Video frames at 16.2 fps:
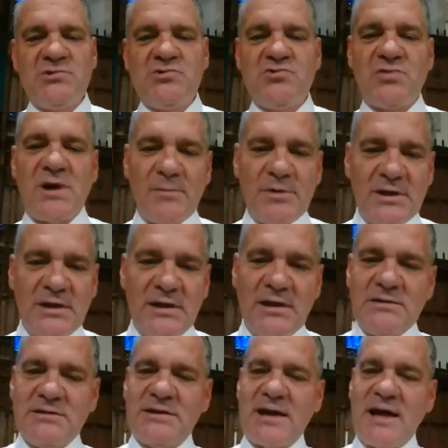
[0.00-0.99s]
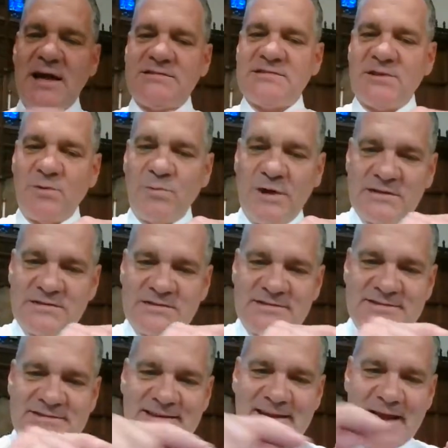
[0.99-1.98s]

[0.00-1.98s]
troubling consequences